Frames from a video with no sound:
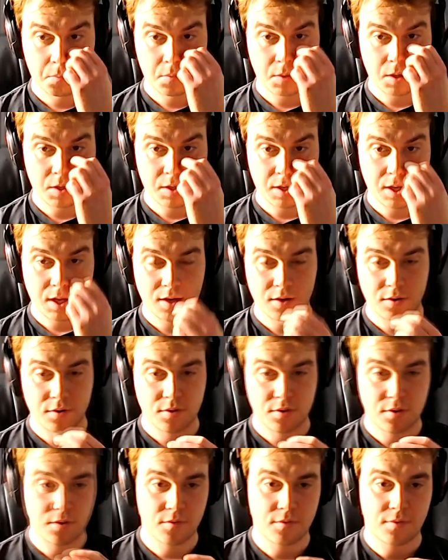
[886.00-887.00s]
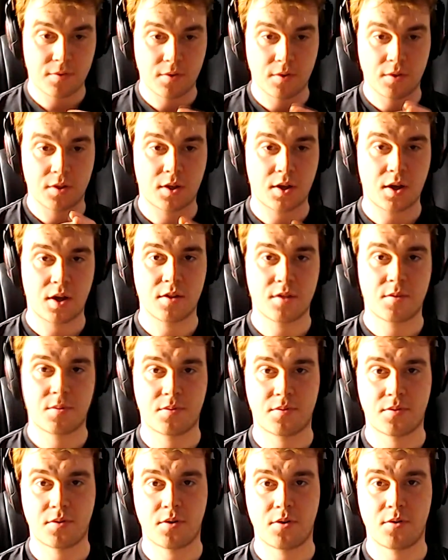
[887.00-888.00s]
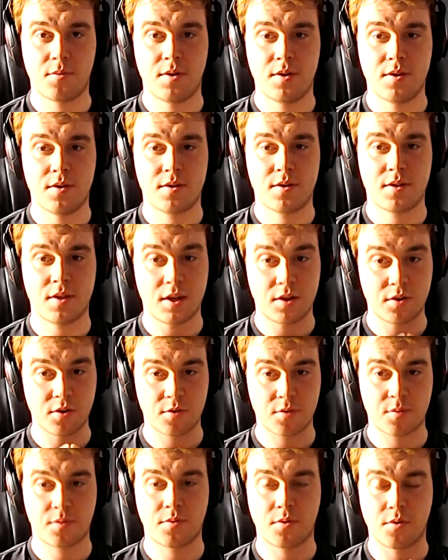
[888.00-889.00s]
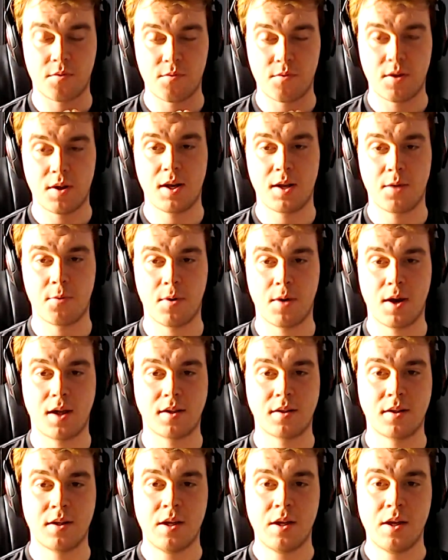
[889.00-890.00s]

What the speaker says: Now, for the card's performance, it does perform really well,